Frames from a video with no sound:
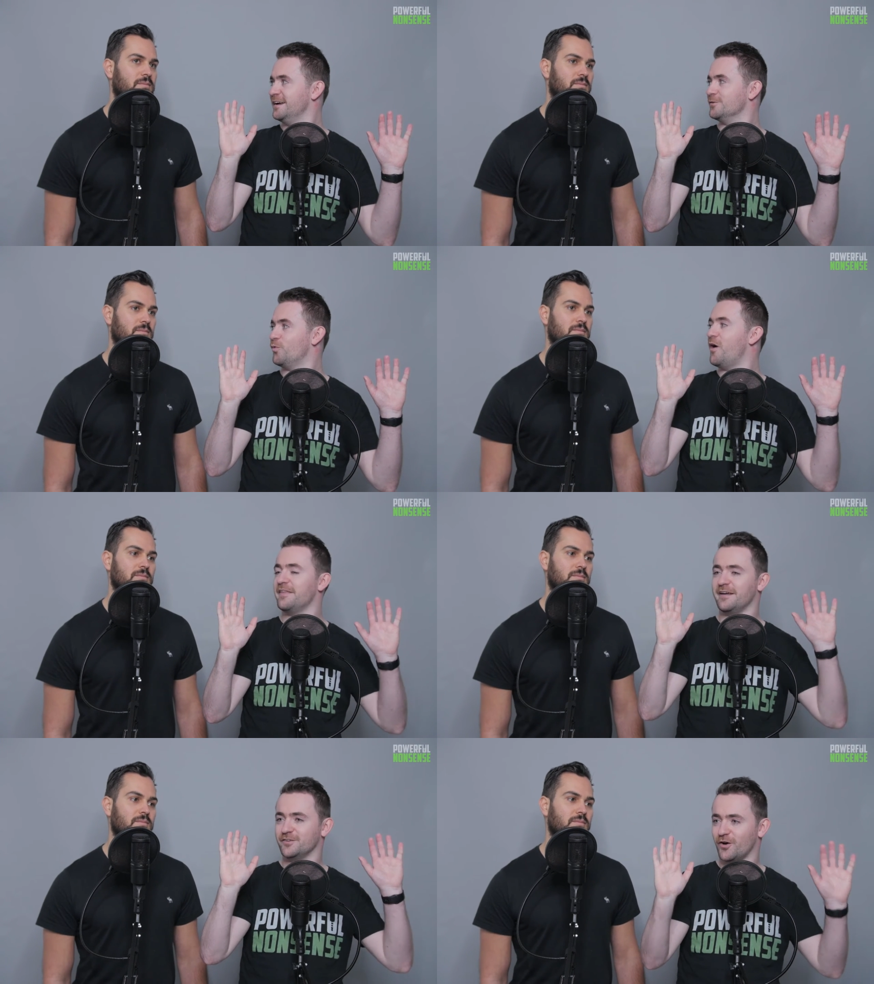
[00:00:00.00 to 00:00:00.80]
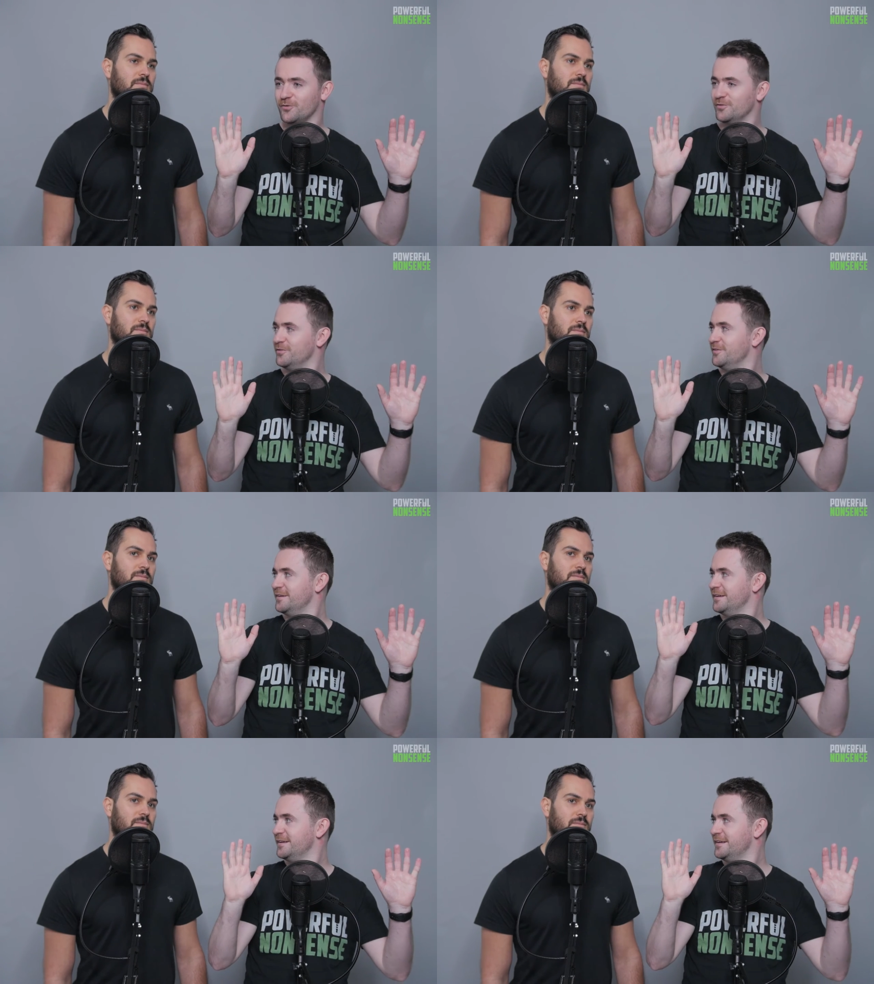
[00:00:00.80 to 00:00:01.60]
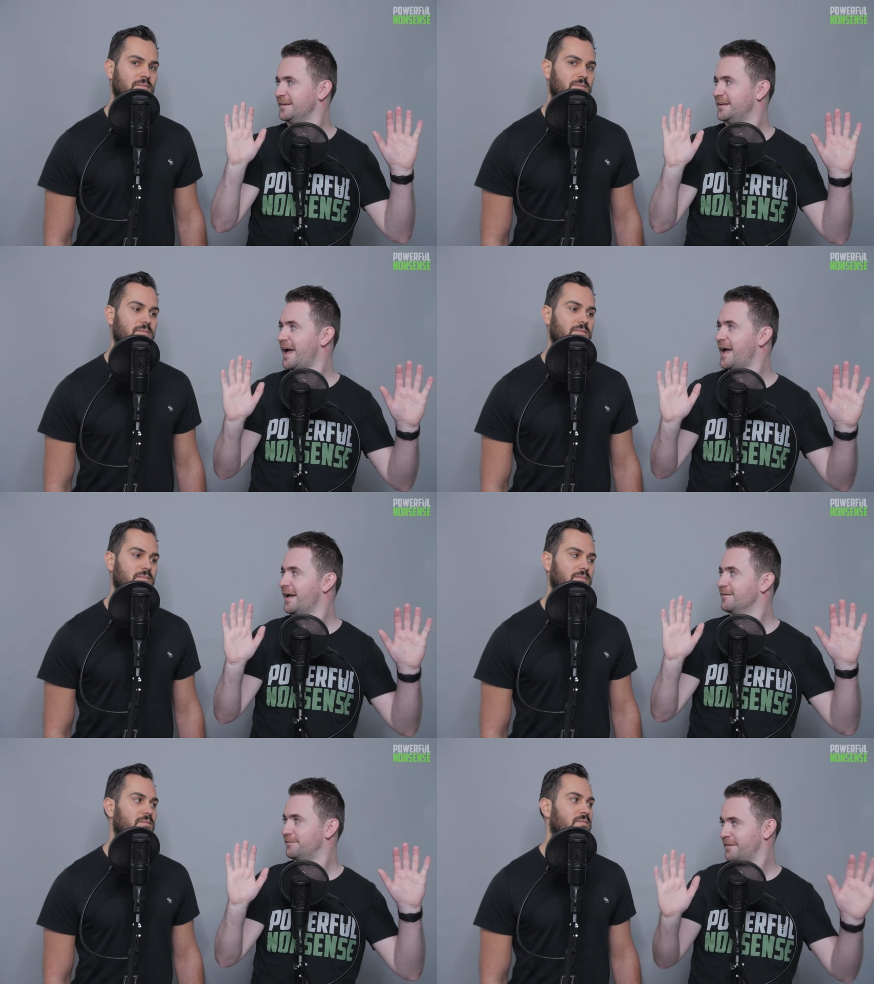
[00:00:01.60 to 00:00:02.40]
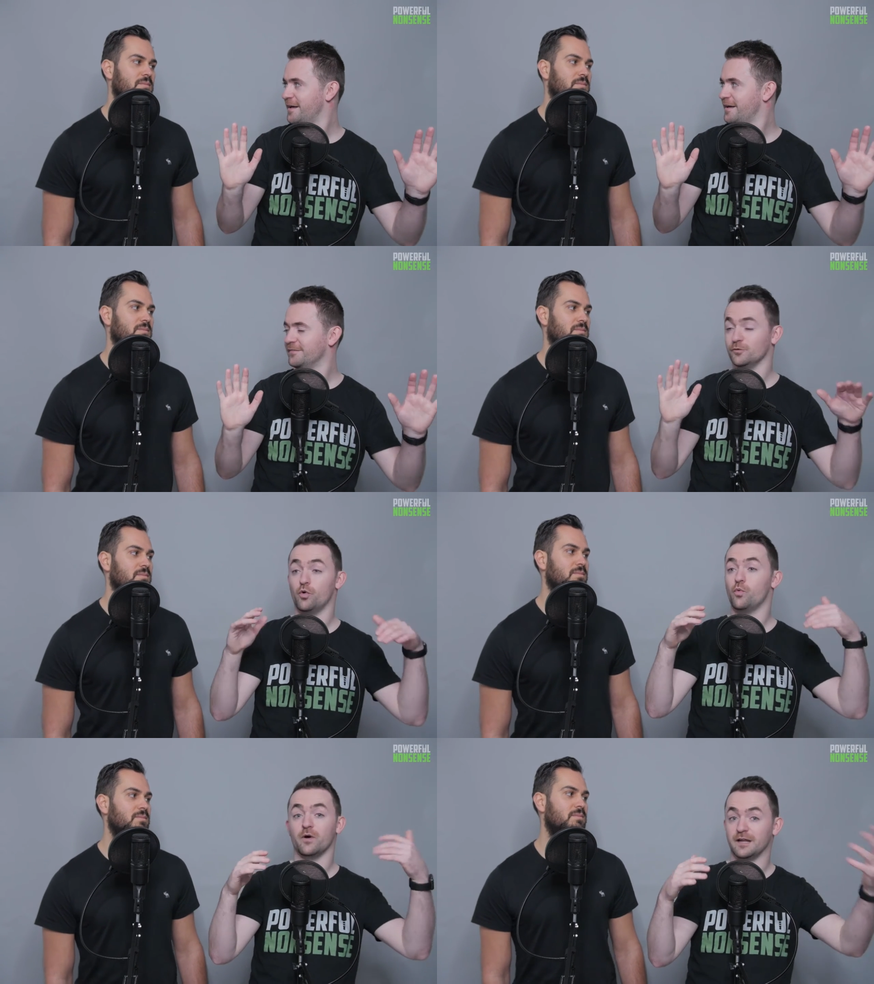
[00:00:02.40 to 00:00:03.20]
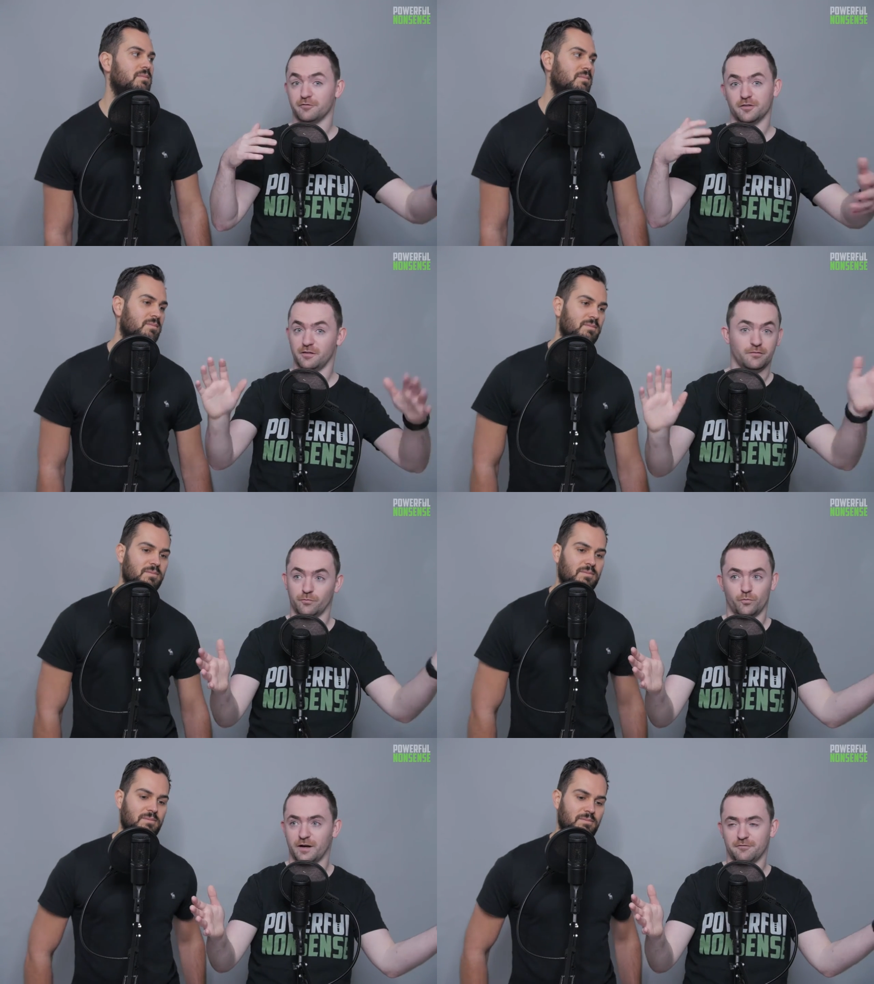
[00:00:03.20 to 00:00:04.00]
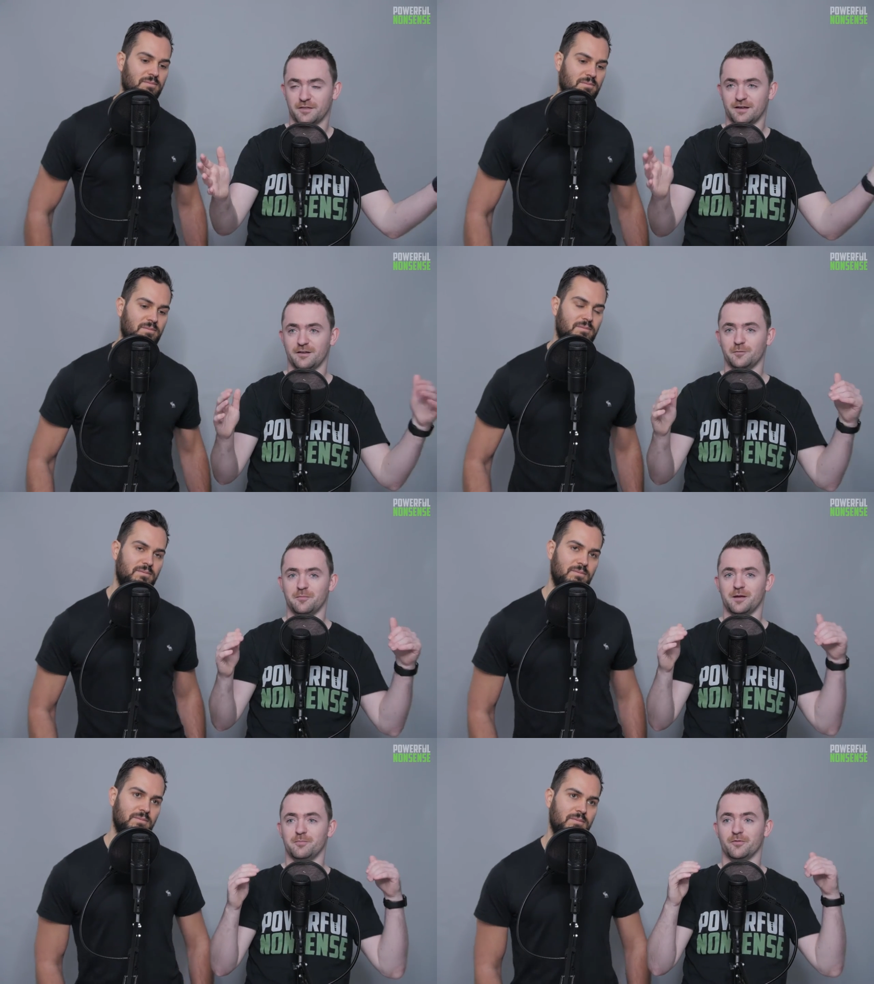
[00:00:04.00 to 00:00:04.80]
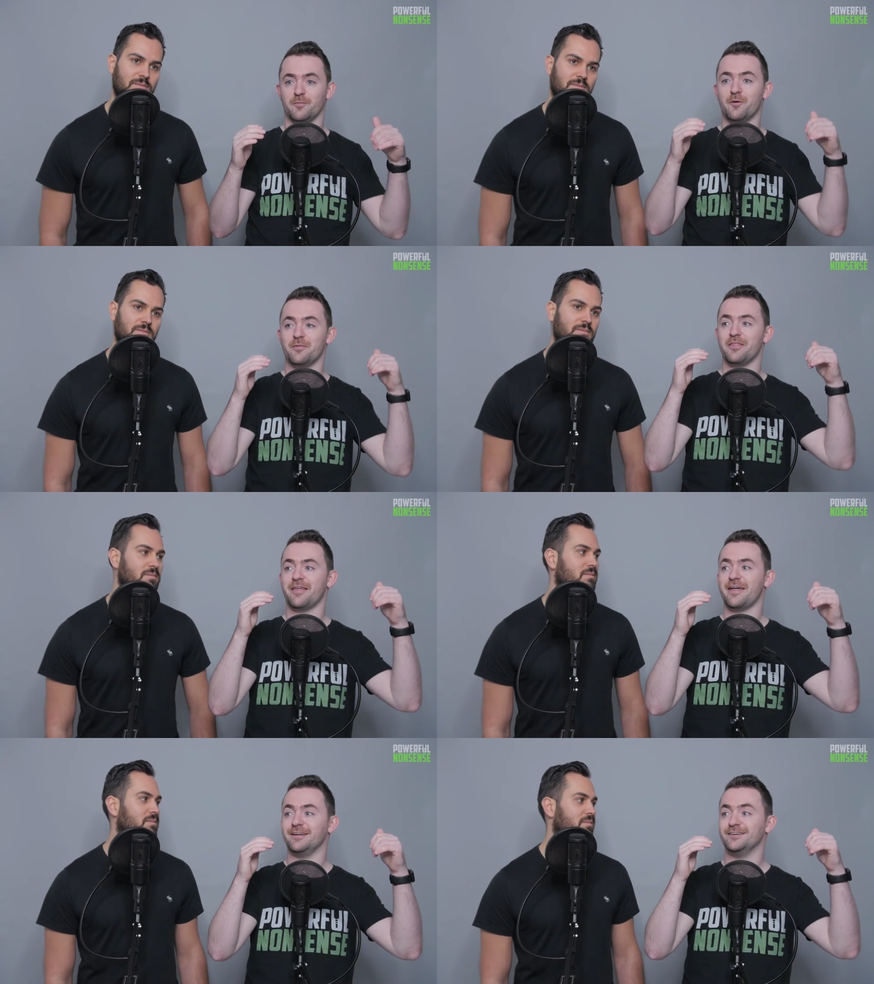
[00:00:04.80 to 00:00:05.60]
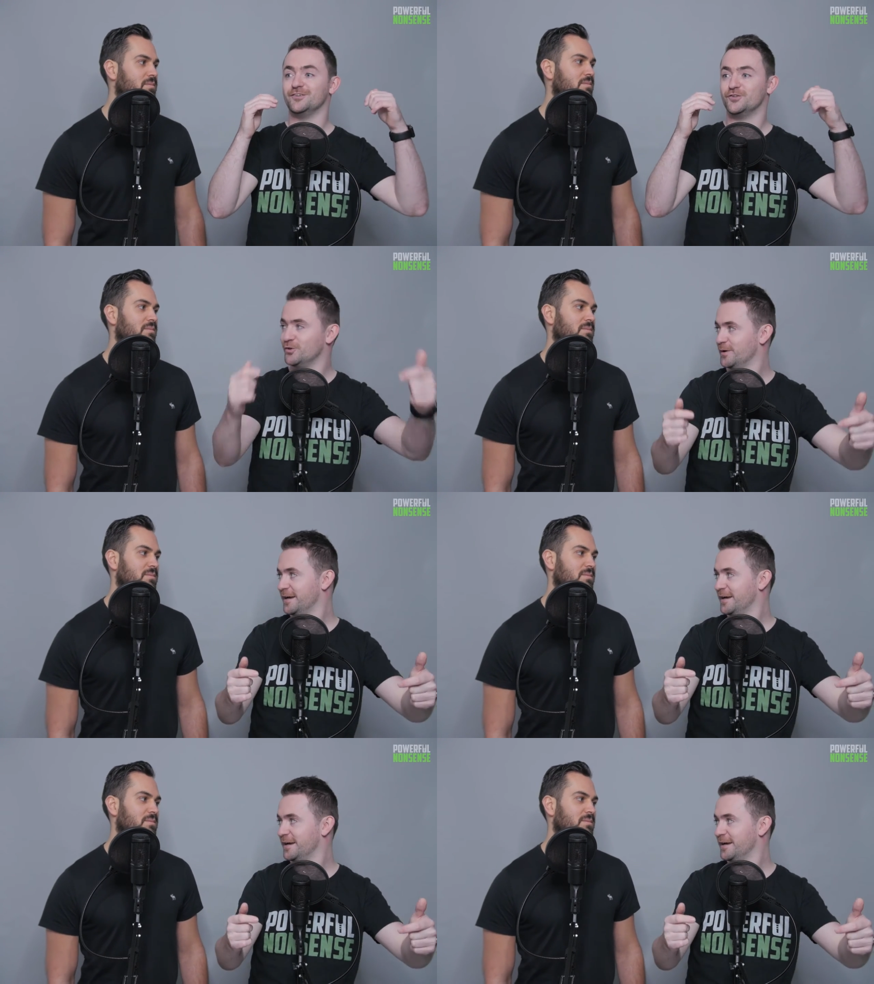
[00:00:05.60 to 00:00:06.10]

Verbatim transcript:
Speaker 1: is why they don't get fit or whatever the case may be. But the moment they do